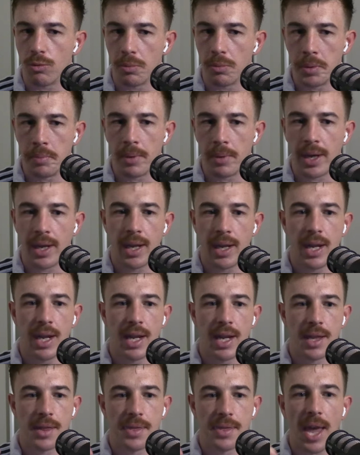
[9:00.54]
I can remember.
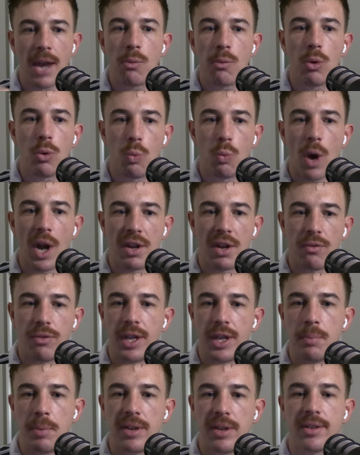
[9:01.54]
They were
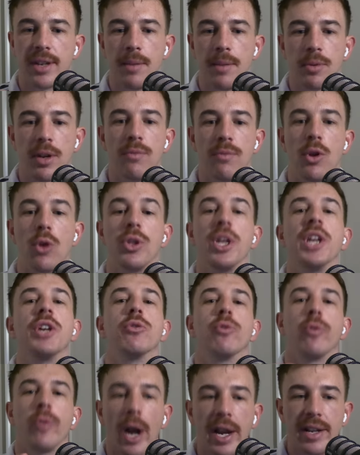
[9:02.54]
one of the best teams, if
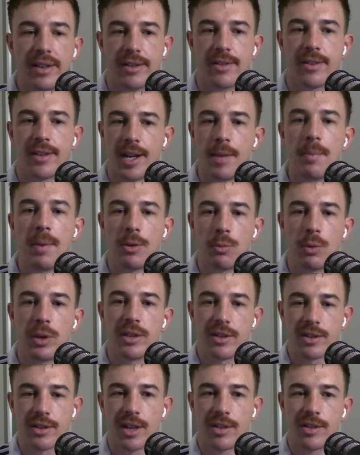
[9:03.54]
not the greatest team,
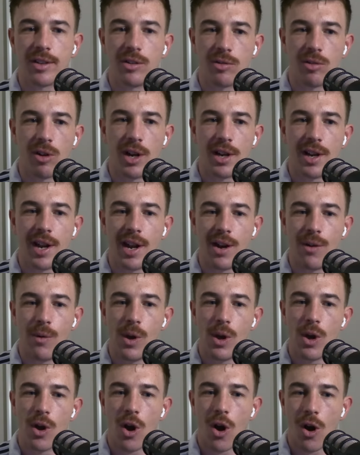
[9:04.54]
as we're discussing it right
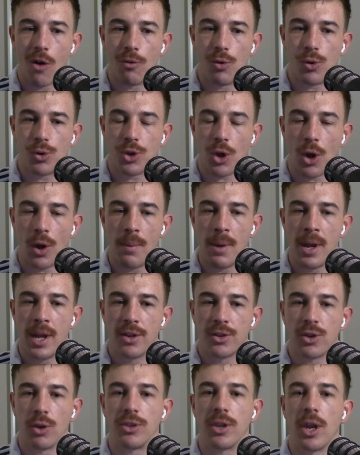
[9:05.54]
now, of all
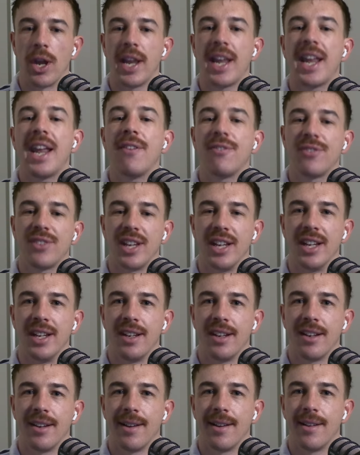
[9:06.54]
time. So it's a
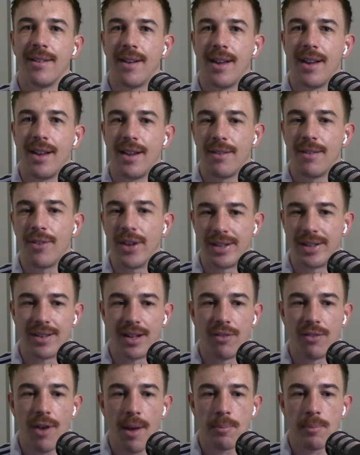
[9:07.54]
hefty
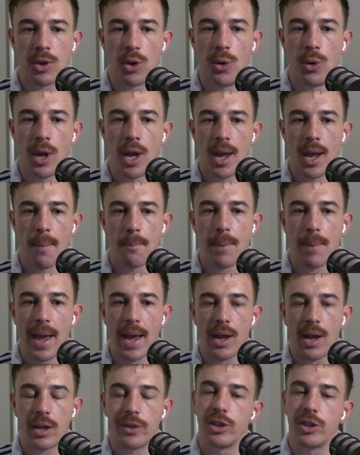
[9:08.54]
thing to live up to.
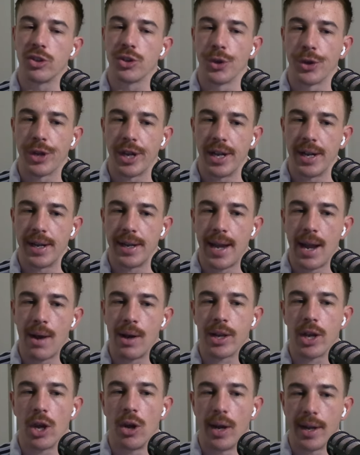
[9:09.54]
But just looking at
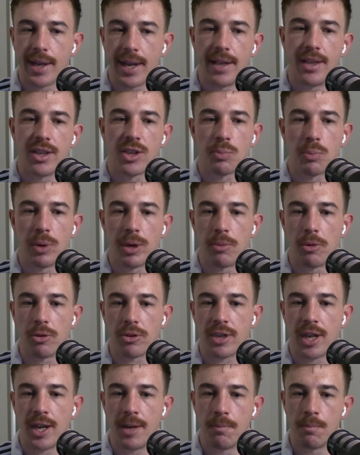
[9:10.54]
it now, I go, okay, this
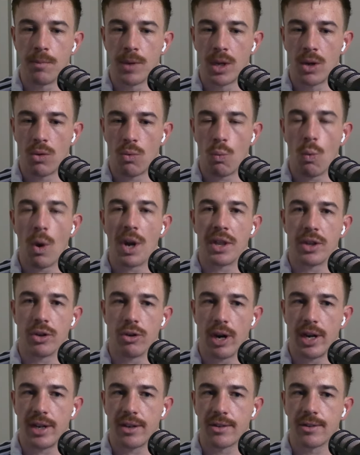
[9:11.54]
Springboks team,
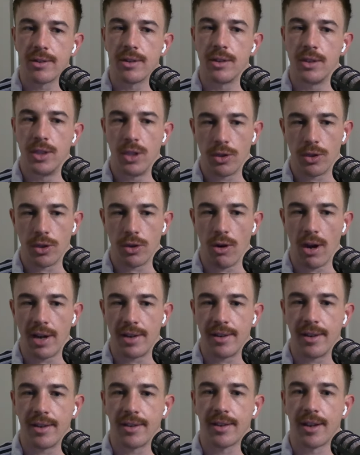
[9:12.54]
one of the greats, not the
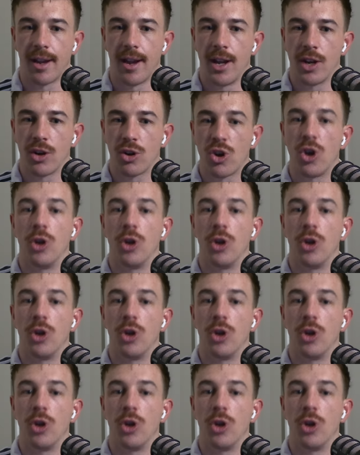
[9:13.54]
greatest,